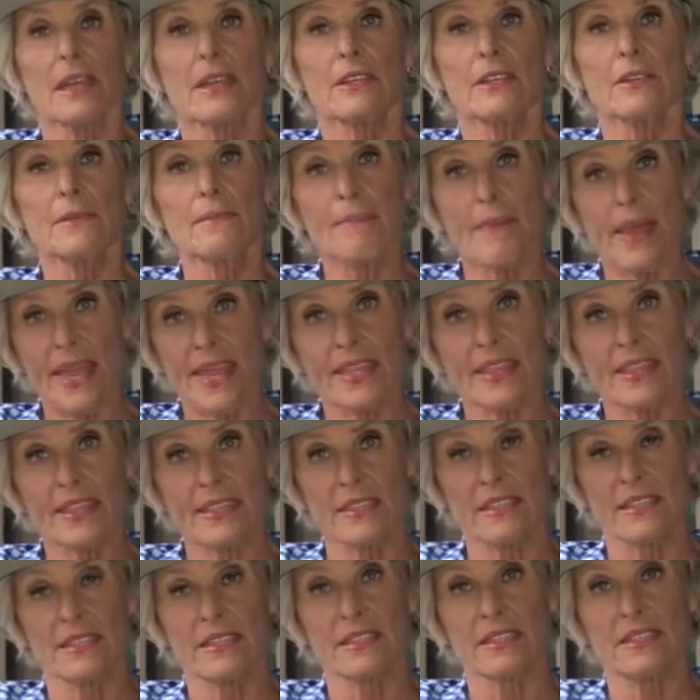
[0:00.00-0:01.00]
to make
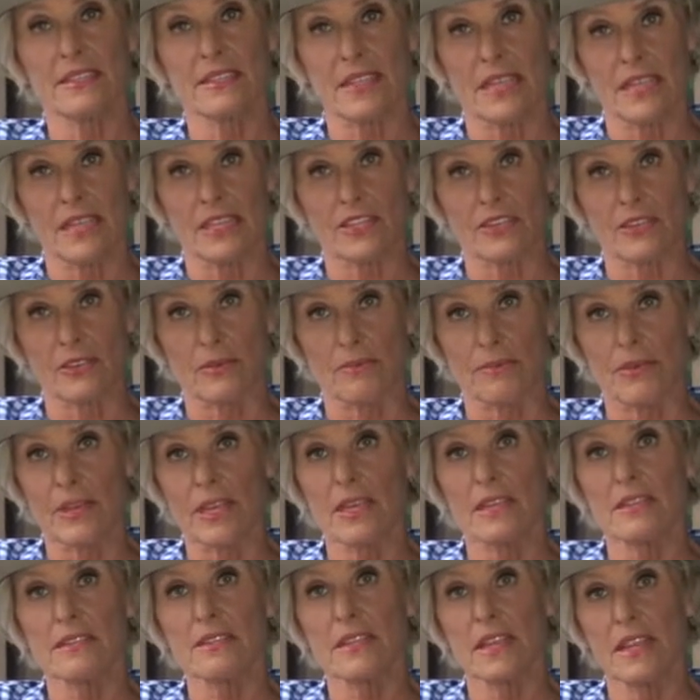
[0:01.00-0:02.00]
this distinction,
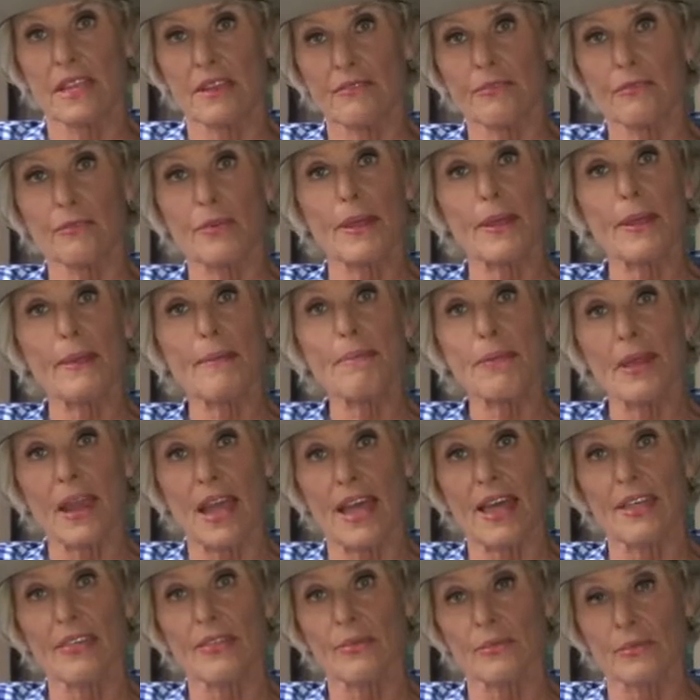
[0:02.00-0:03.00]
because if we
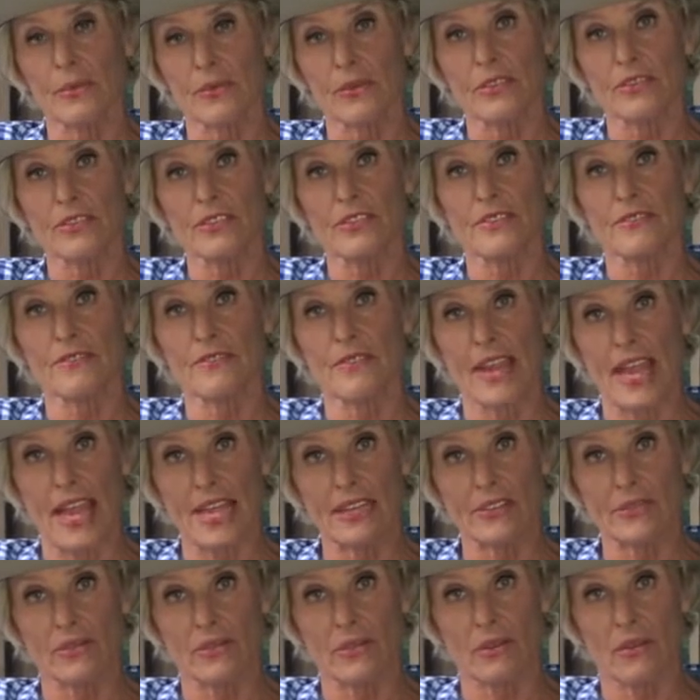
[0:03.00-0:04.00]
apply the rules of
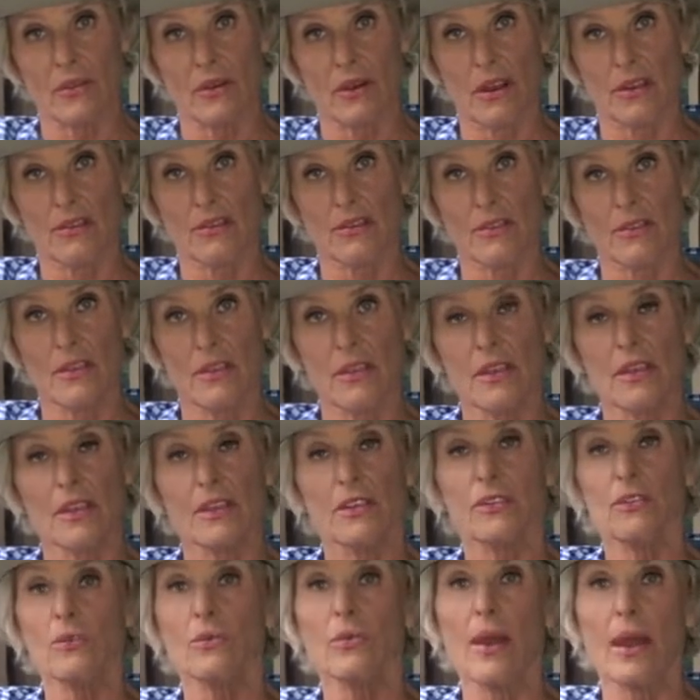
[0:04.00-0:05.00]
natural growth
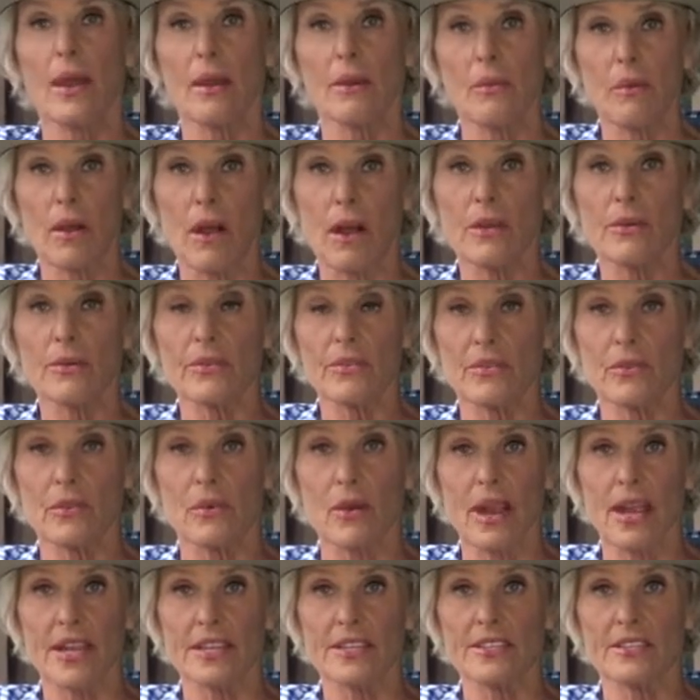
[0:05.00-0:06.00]
to our walk with
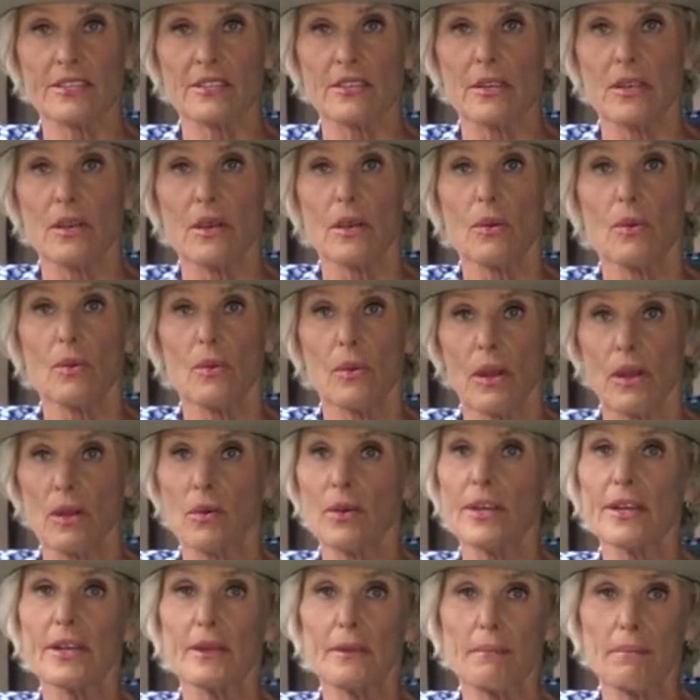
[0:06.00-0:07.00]
Christ, we're
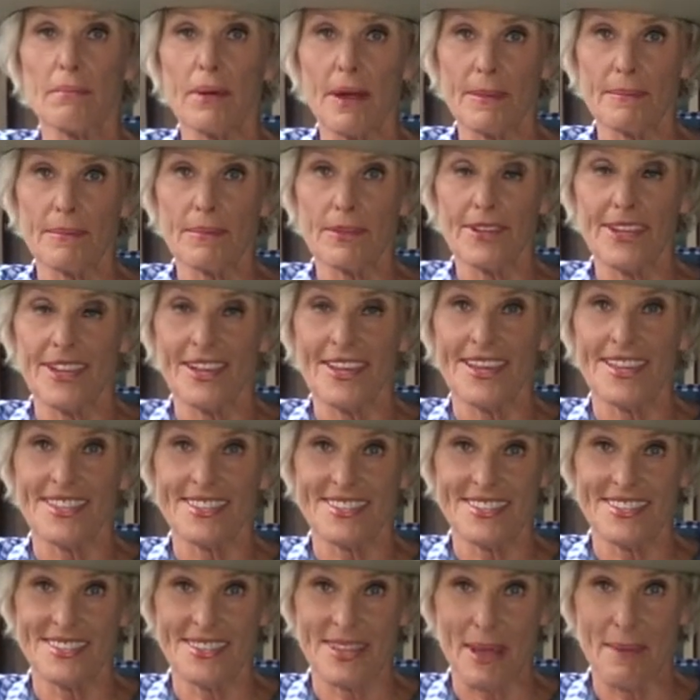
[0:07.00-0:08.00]
going to bumble and
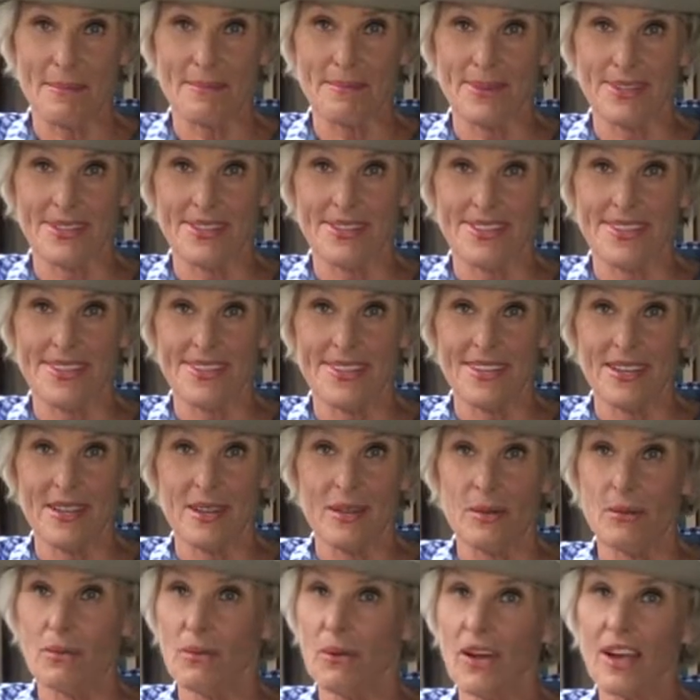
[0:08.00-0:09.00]
stumble.
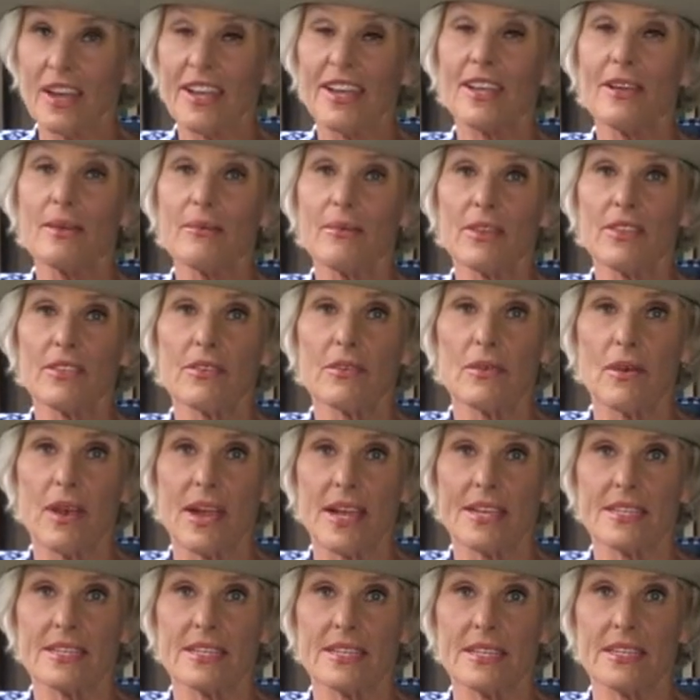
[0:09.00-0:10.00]
Walking with
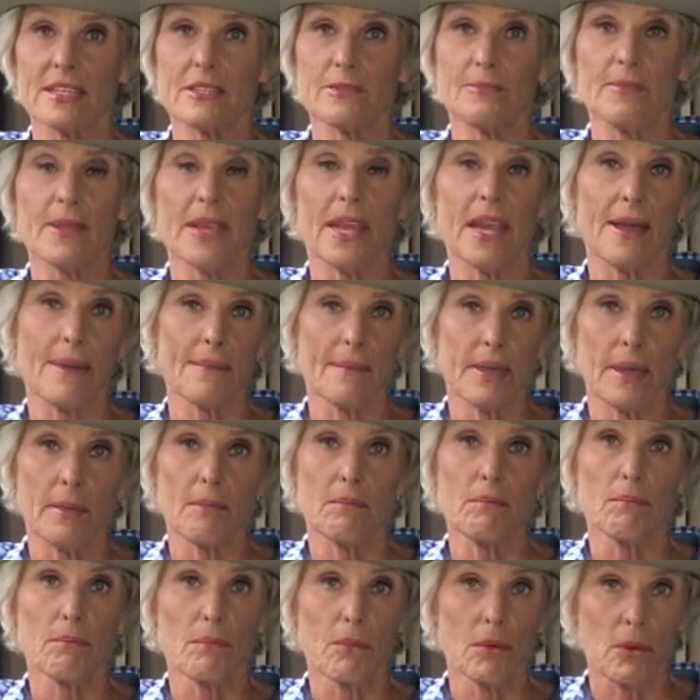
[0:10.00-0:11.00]
Christ is becoming
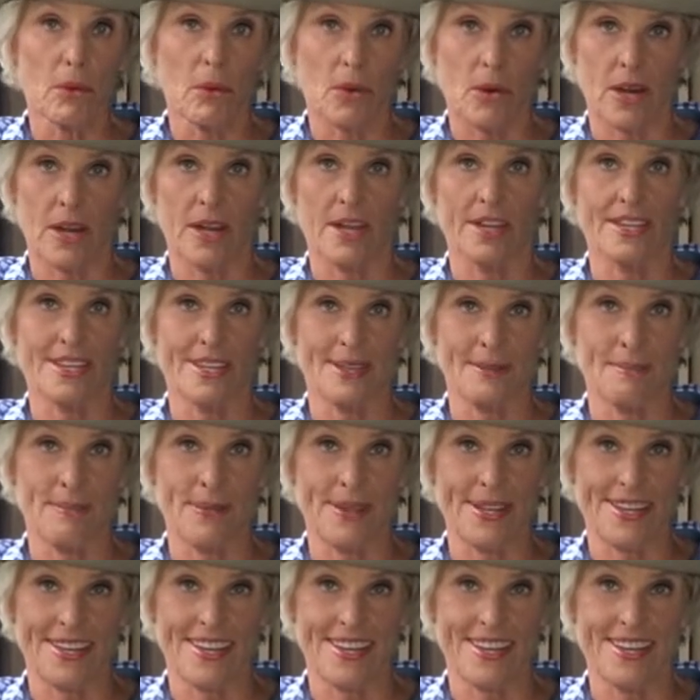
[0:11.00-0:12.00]
more
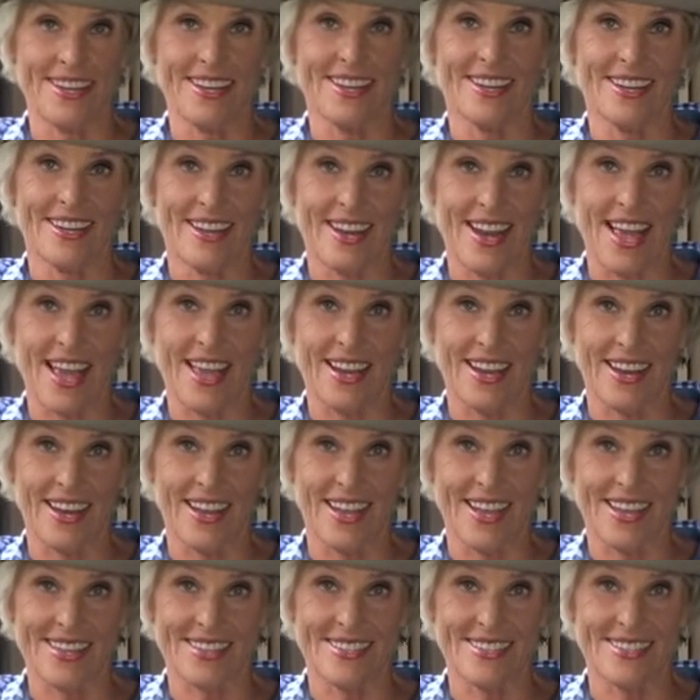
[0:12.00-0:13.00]
dependent, not
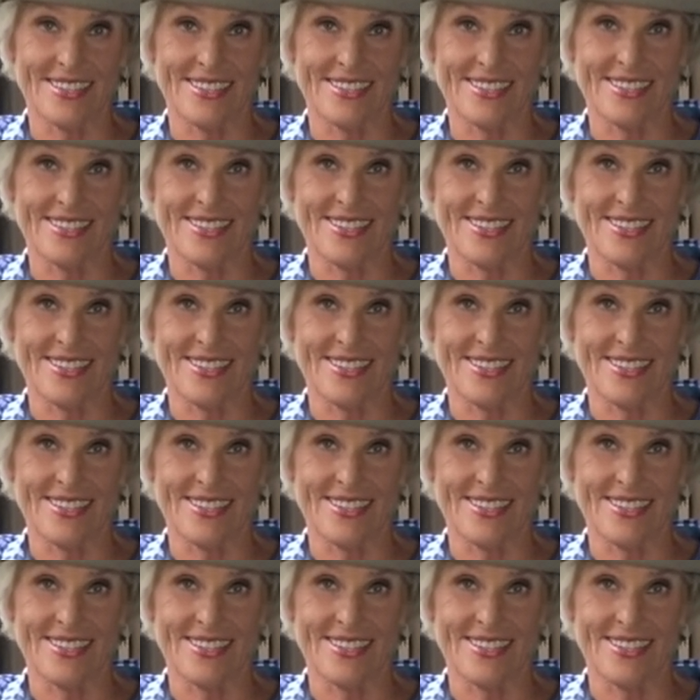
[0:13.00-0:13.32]
less.